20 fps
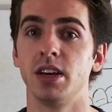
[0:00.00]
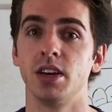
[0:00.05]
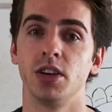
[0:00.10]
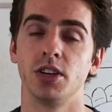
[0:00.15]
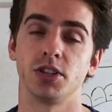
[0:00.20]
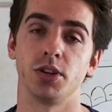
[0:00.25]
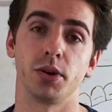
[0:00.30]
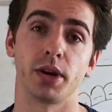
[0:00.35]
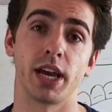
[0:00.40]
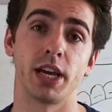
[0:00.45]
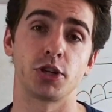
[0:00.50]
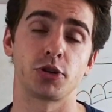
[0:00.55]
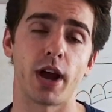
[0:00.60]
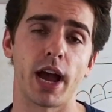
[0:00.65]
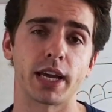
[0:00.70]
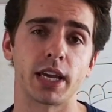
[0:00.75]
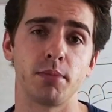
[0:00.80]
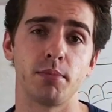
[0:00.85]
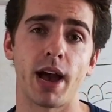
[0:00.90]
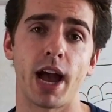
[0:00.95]
So again,
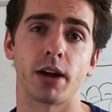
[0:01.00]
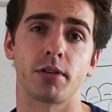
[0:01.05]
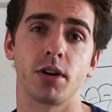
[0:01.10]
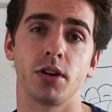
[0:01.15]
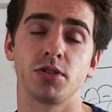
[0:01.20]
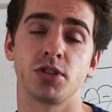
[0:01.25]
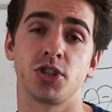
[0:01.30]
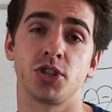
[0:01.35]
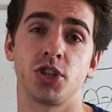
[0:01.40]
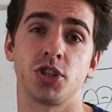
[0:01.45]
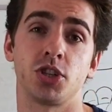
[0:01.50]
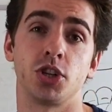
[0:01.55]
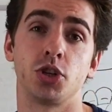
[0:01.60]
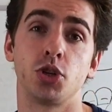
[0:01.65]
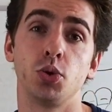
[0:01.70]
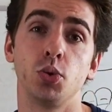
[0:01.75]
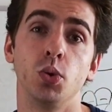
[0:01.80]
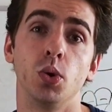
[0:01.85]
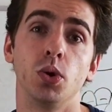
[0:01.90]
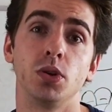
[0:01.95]
tracking macros is just a
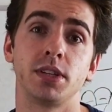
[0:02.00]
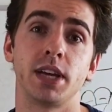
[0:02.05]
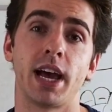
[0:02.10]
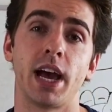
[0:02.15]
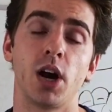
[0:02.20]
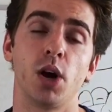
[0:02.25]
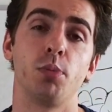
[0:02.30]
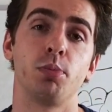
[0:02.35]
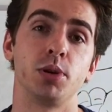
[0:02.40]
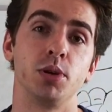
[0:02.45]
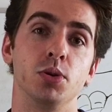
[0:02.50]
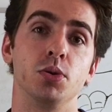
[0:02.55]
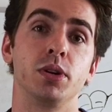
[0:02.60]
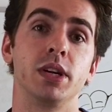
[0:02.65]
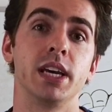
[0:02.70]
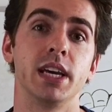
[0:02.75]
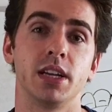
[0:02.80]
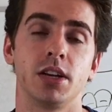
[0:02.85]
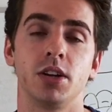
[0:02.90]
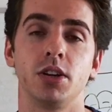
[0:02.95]
tool to help
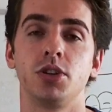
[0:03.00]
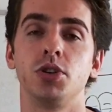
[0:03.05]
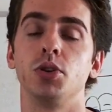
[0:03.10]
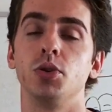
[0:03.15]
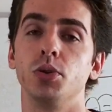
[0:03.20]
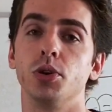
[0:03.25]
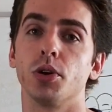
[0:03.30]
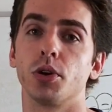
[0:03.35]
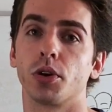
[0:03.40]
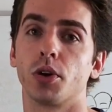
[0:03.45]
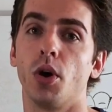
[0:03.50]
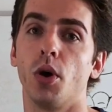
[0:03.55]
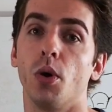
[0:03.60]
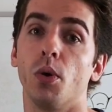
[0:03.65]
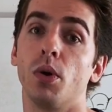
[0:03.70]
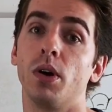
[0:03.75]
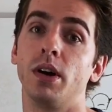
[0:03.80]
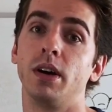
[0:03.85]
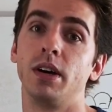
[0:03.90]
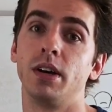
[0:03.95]
get to your
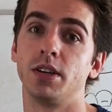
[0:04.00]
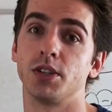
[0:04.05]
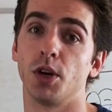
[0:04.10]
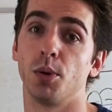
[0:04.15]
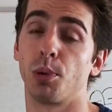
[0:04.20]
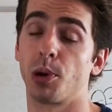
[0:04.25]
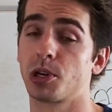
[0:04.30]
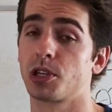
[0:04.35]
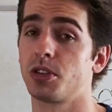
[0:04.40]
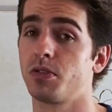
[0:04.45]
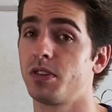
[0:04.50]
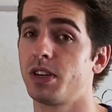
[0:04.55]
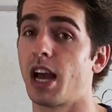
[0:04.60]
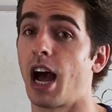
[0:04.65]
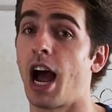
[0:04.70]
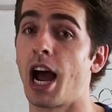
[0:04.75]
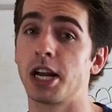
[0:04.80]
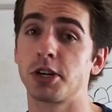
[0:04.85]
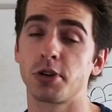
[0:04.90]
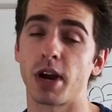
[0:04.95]
goal. So personally,
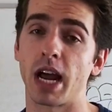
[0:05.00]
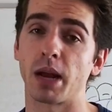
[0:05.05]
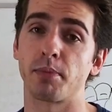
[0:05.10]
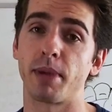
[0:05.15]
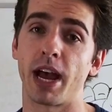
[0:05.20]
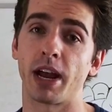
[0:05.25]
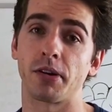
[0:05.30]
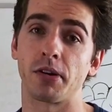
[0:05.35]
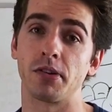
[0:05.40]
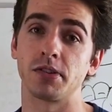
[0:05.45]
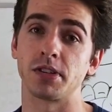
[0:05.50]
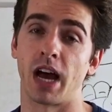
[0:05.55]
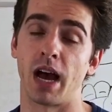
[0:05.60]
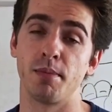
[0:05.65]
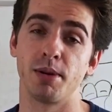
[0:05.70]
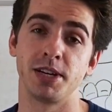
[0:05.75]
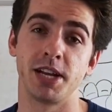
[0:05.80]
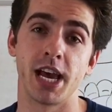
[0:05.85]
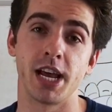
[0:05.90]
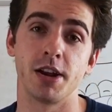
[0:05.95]
I track macros. I'm
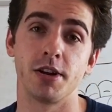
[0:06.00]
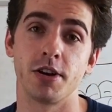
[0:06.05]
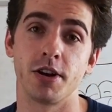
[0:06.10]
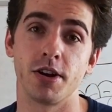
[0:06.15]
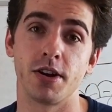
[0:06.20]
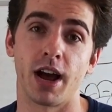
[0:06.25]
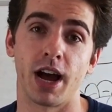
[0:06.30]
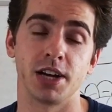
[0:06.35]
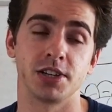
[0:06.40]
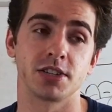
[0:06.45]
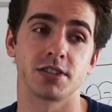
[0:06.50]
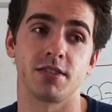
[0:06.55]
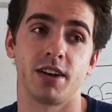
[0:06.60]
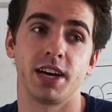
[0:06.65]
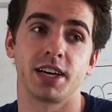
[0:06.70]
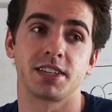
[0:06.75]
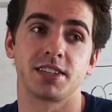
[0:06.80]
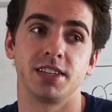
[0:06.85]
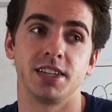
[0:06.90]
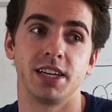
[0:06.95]
a data nerd. I just
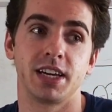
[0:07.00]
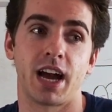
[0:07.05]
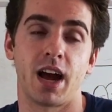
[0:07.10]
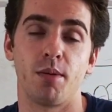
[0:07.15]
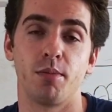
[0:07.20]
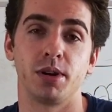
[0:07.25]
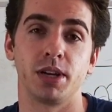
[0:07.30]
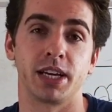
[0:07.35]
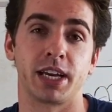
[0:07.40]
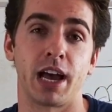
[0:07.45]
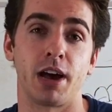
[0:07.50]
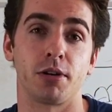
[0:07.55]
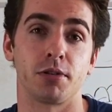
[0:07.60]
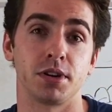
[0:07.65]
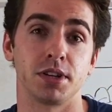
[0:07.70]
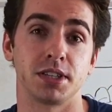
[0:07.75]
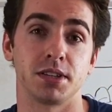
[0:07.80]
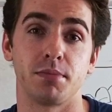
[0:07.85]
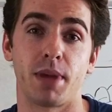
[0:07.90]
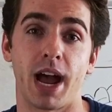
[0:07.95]
like seeing how many
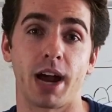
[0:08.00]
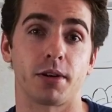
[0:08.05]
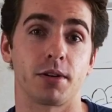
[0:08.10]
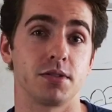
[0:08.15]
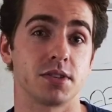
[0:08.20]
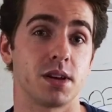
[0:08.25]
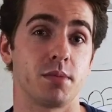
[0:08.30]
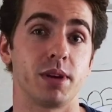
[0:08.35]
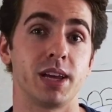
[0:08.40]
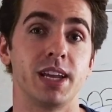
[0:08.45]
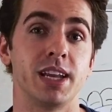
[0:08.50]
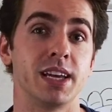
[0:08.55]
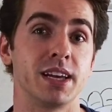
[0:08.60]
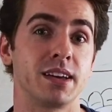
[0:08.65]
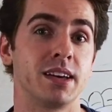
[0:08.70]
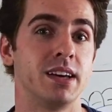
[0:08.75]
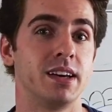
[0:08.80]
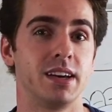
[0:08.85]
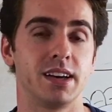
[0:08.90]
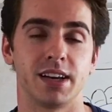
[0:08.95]
calories and macros I'm
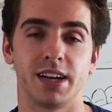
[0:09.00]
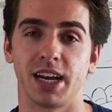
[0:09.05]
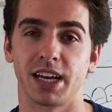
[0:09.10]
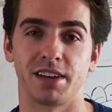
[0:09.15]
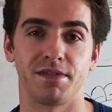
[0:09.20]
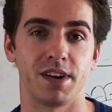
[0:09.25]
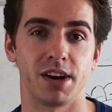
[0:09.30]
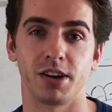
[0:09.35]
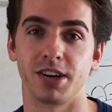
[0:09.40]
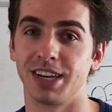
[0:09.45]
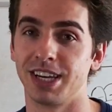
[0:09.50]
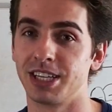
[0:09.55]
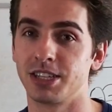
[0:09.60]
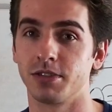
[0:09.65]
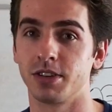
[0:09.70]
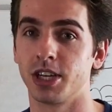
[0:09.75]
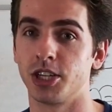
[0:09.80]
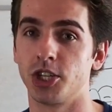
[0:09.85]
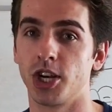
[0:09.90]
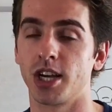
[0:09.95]
eating, and I can very
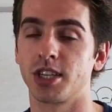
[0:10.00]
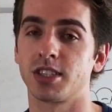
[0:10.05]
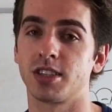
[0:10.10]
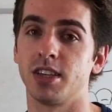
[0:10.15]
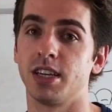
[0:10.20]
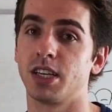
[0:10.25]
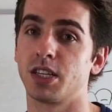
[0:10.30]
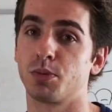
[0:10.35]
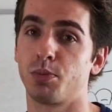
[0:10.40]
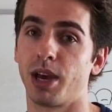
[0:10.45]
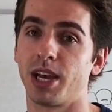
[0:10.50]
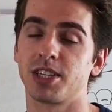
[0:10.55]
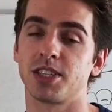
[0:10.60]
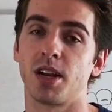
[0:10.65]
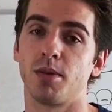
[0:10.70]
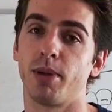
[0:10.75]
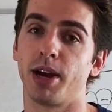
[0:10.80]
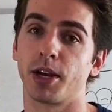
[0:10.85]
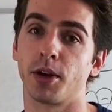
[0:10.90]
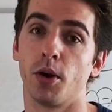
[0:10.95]
easily adjust things based
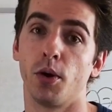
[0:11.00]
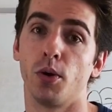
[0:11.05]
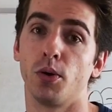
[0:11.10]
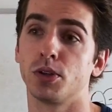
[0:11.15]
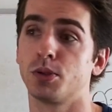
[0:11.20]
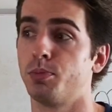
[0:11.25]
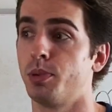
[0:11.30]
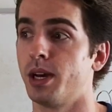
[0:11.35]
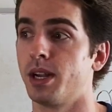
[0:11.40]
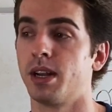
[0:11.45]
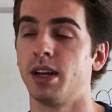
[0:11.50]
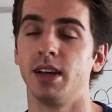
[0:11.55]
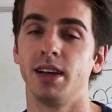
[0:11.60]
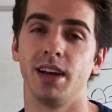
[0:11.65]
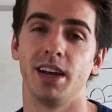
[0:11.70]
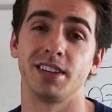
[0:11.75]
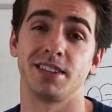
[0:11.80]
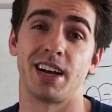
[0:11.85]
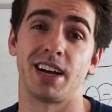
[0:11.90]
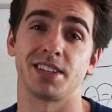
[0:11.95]
on my goals, but
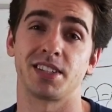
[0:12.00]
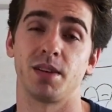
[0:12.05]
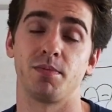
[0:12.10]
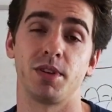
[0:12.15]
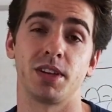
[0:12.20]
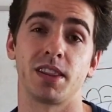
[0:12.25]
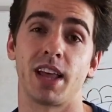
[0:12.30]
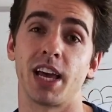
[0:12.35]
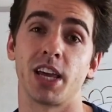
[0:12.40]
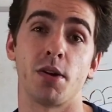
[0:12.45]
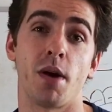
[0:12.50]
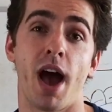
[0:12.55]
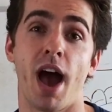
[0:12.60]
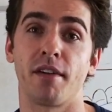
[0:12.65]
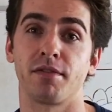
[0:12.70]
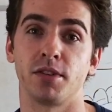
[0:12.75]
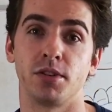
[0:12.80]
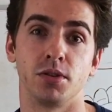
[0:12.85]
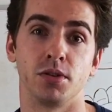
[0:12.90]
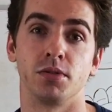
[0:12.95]
it's not something that you have
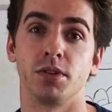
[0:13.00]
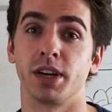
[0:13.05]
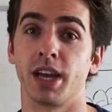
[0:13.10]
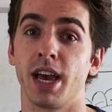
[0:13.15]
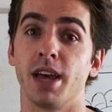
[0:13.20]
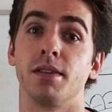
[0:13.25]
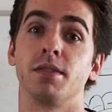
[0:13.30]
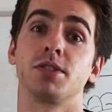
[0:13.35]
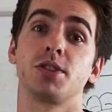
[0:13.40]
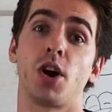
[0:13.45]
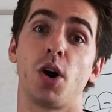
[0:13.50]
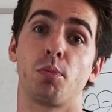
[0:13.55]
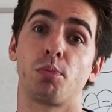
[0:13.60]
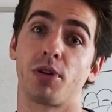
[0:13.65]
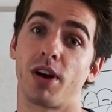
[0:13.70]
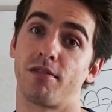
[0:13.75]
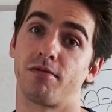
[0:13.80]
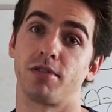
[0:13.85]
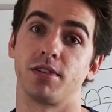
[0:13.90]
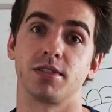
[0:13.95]
to do. Again, it's all
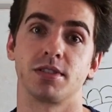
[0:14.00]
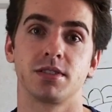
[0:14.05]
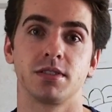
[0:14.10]
preference.